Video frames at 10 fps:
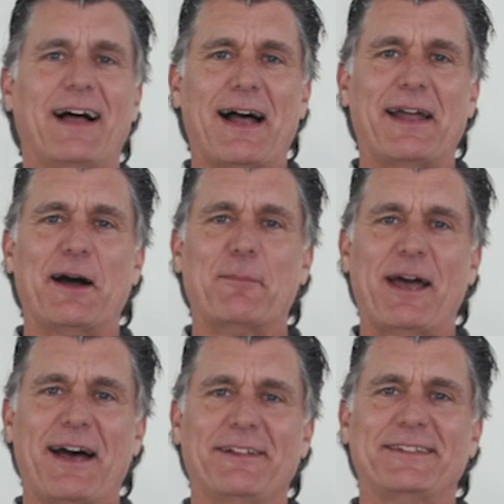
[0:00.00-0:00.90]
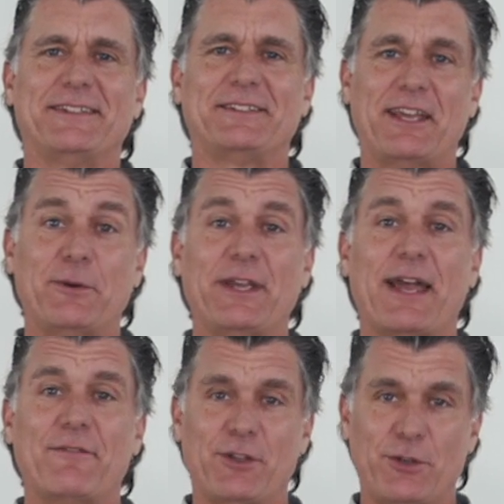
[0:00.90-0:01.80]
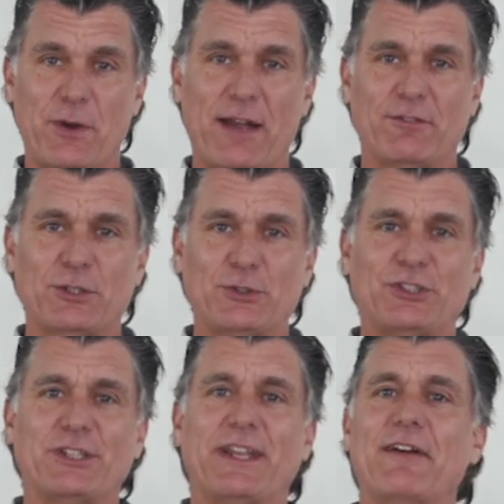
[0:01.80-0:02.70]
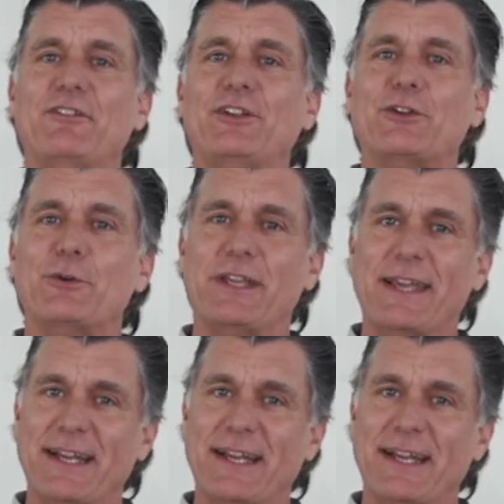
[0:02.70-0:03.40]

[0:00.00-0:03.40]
Hi, I'm Al, and today we have the new Evolution heavy-duty